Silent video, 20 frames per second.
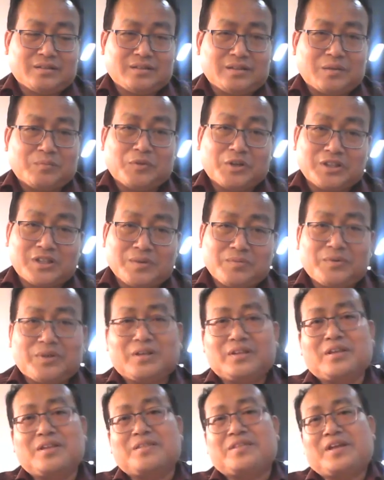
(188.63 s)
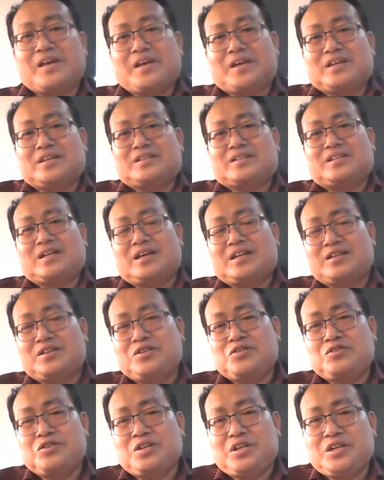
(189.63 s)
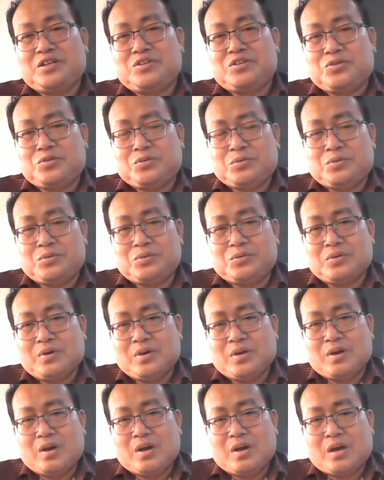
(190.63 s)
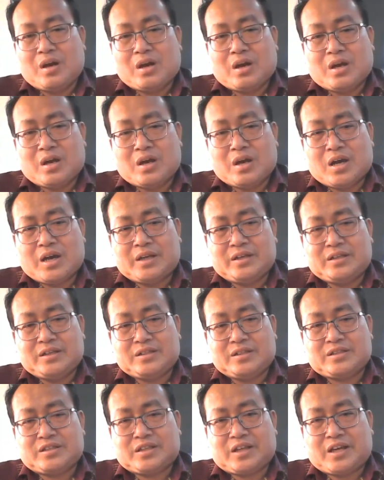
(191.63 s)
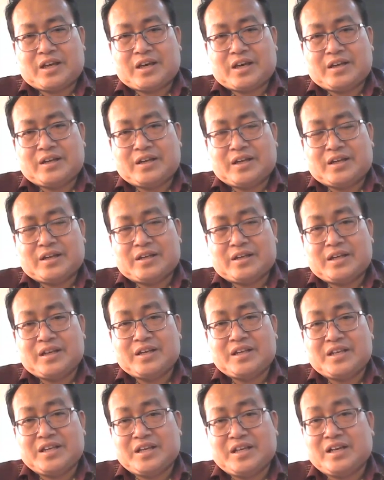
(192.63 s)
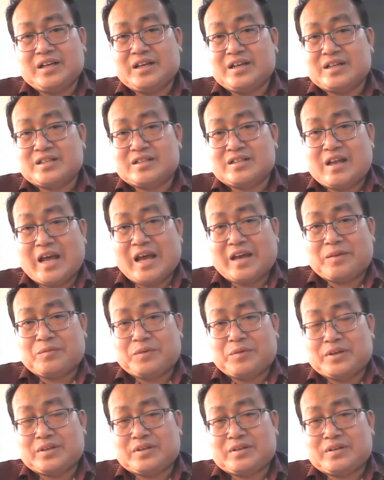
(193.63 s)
the most important thing is that you need to understand that in the English language,